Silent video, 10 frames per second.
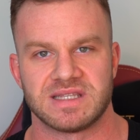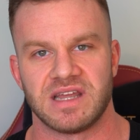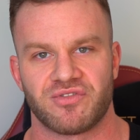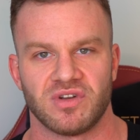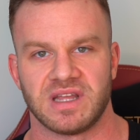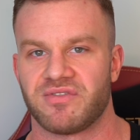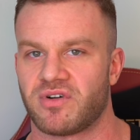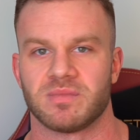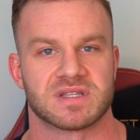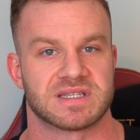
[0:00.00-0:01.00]
differently
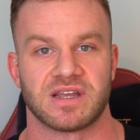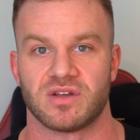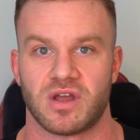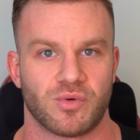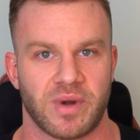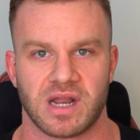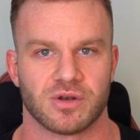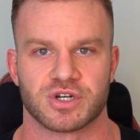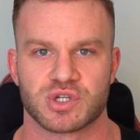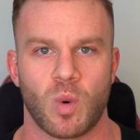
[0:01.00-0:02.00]
from, let's say, a
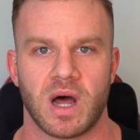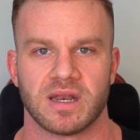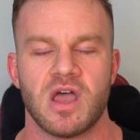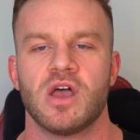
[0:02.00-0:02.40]
regular squat.